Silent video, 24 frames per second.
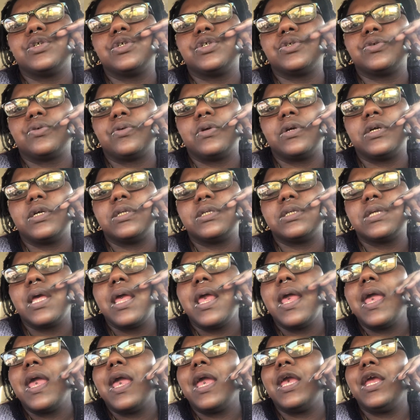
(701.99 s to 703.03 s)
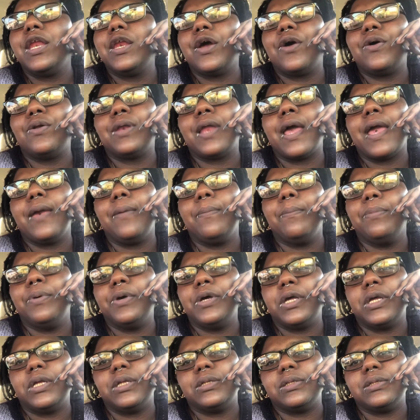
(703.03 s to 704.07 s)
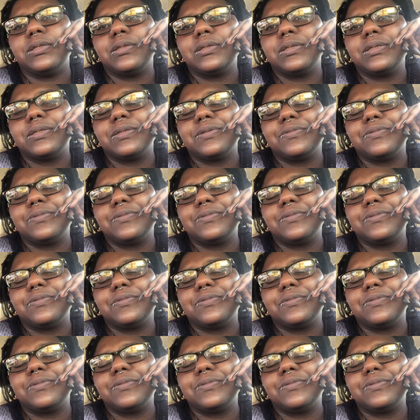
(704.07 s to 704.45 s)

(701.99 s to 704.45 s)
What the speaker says: shorts, he don't like buttons,